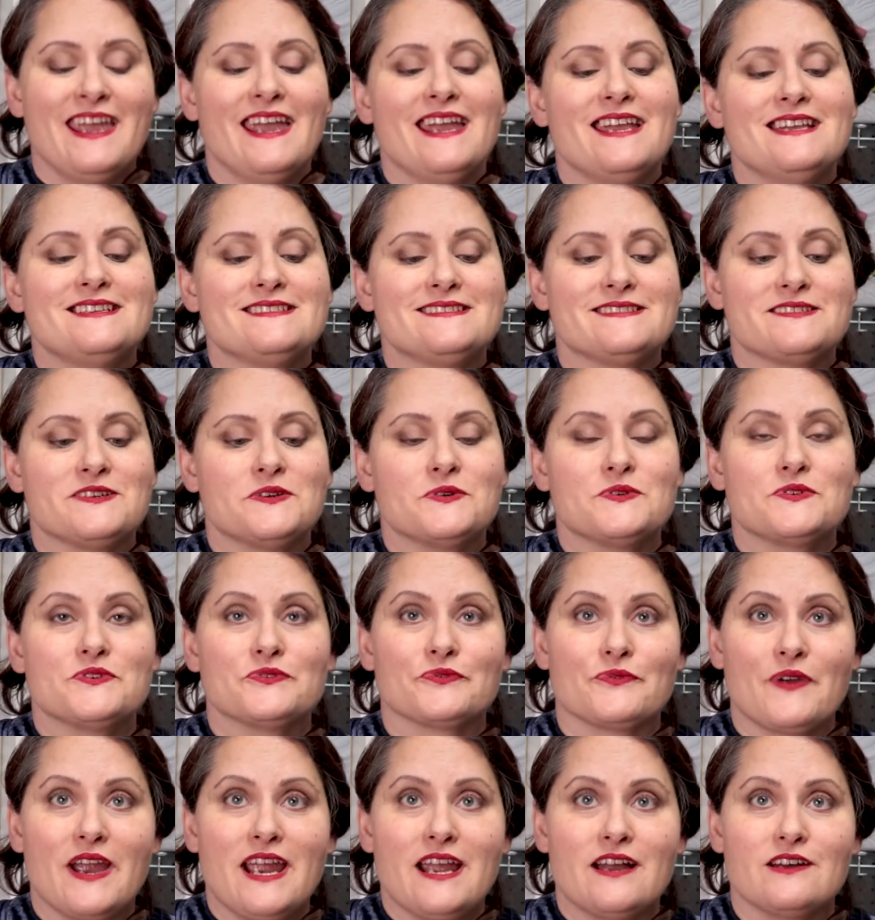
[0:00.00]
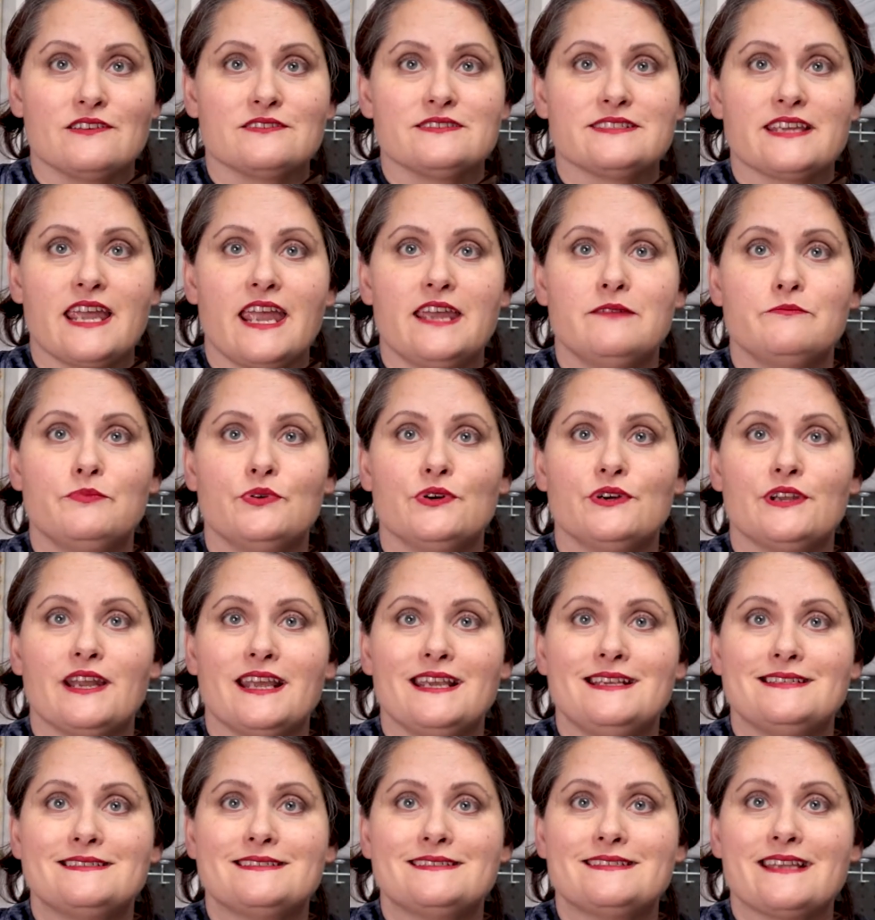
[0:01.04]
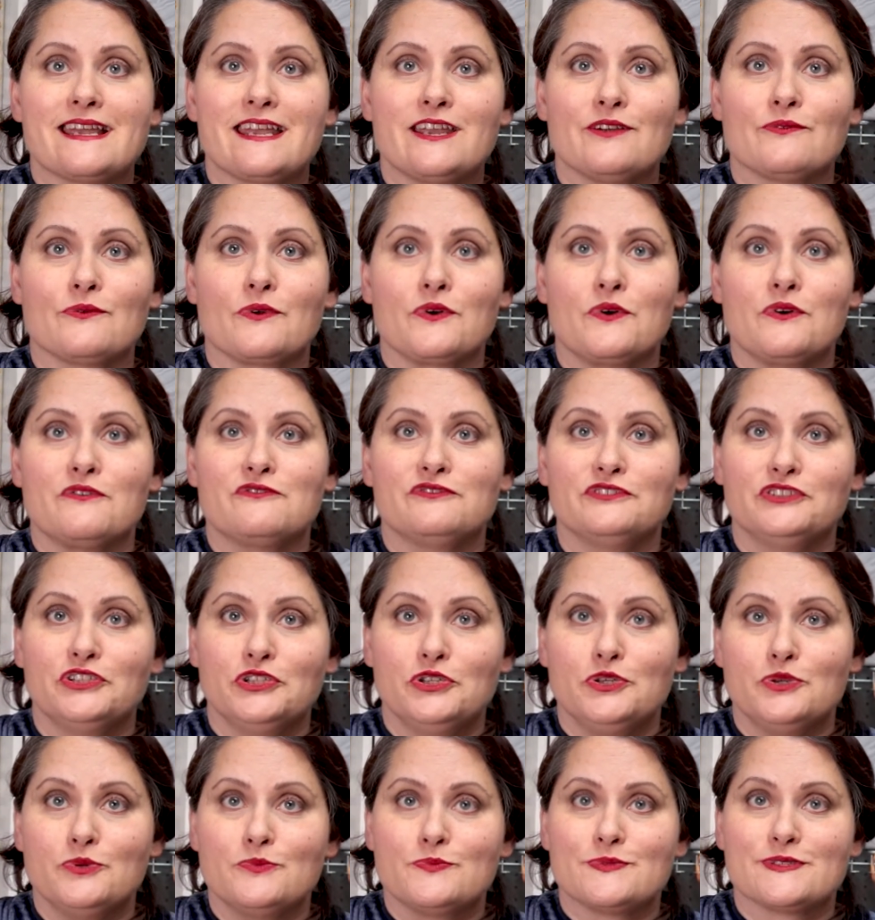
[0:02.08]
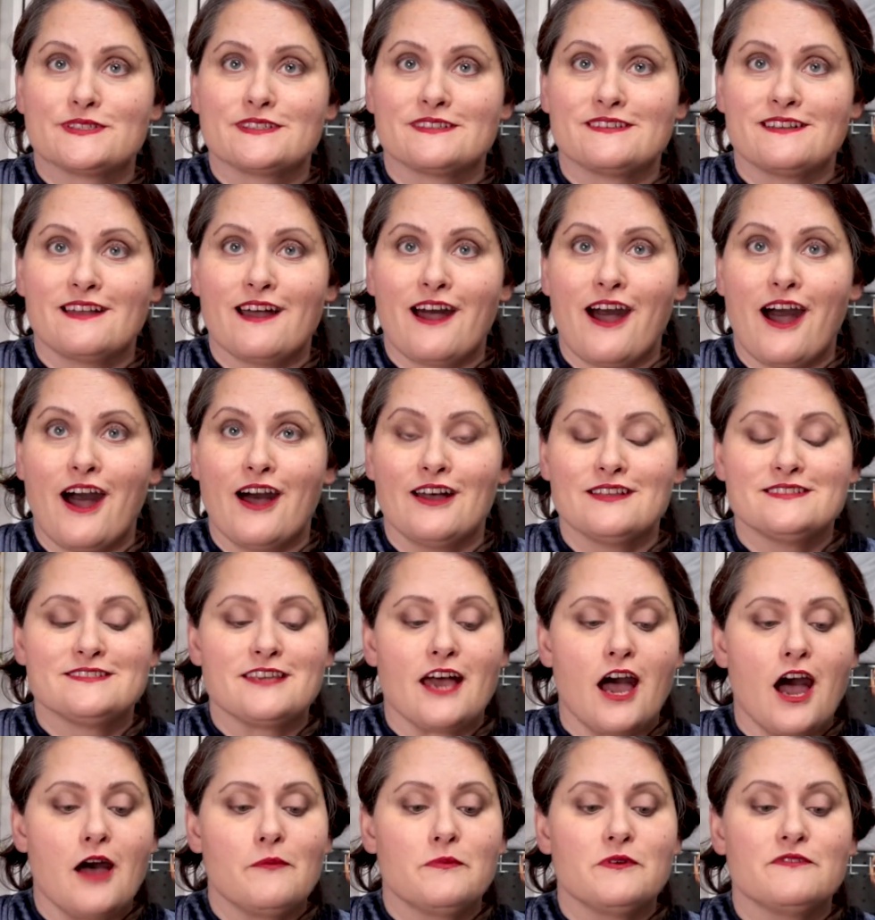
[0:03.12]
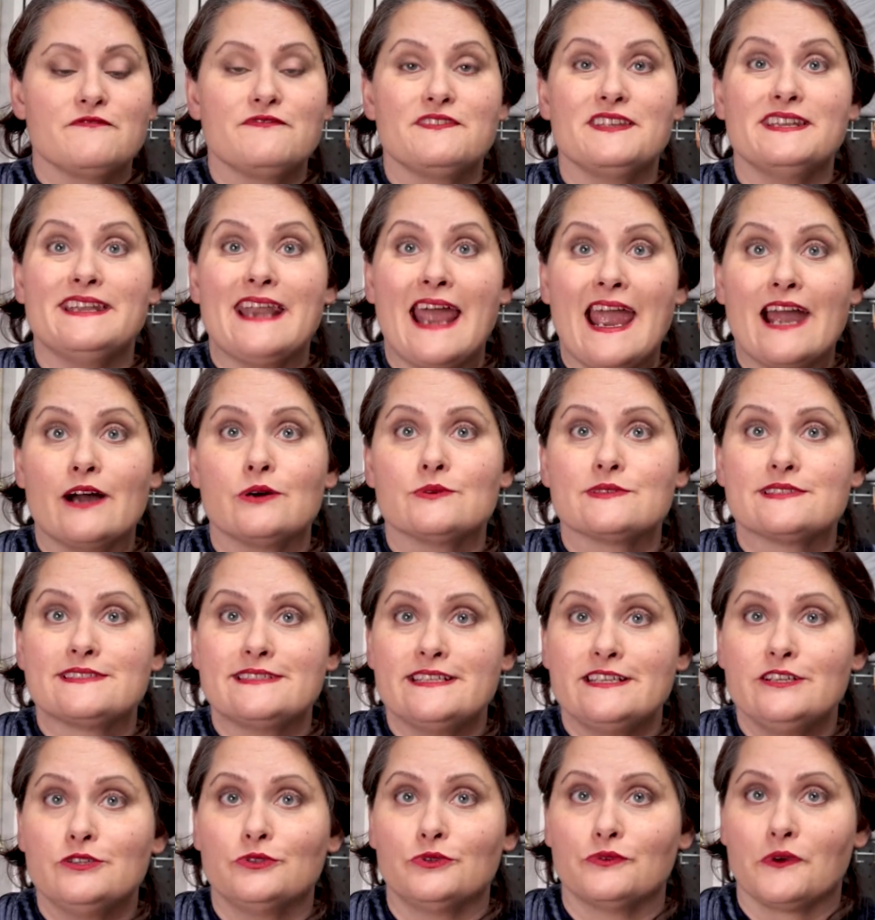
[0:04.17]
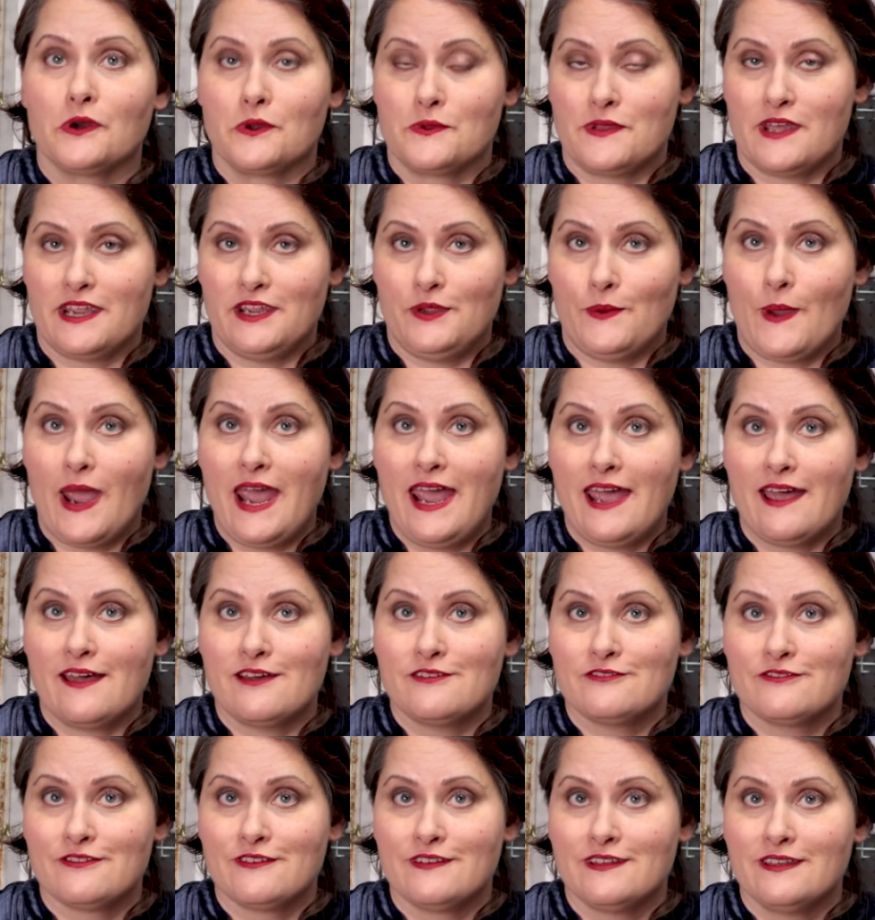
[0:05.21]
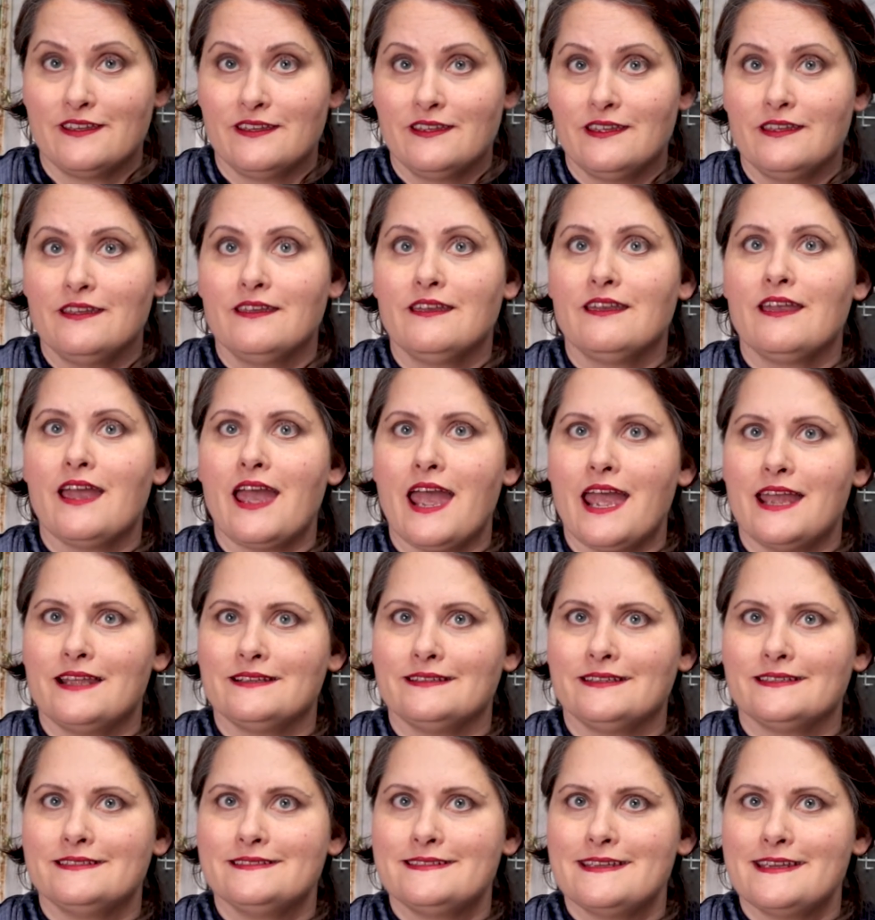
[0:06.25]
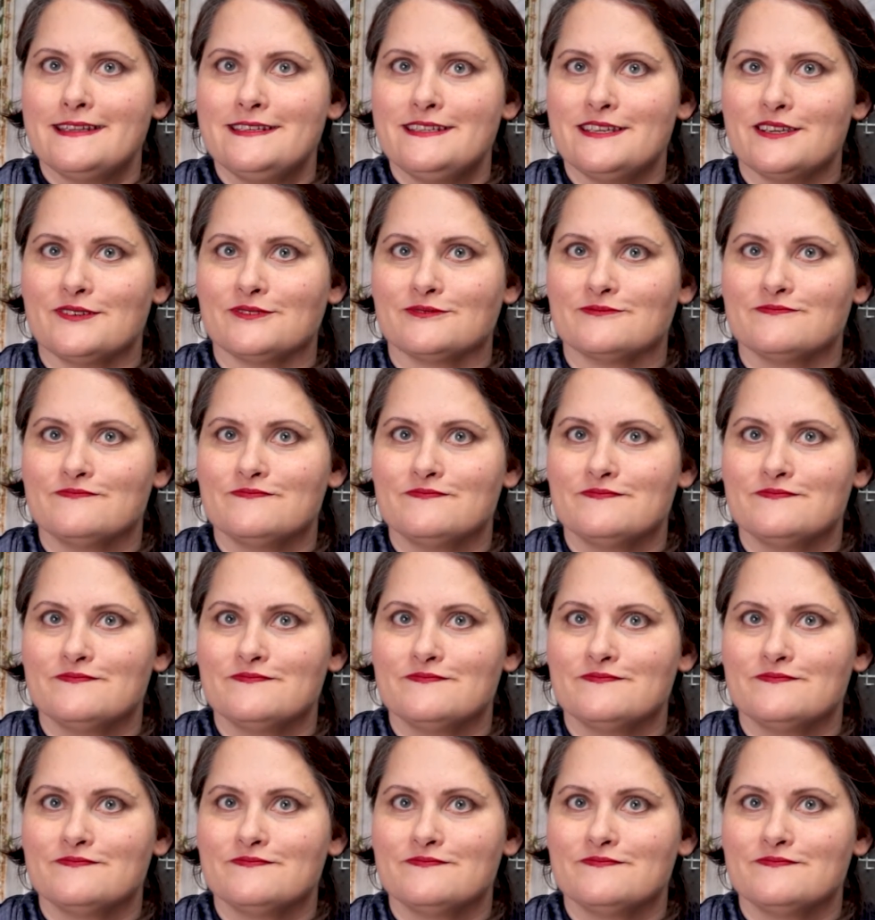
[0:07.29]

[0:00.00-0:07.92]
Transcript: is turn around and put a second row of loops on top of the now single row that you have and continue.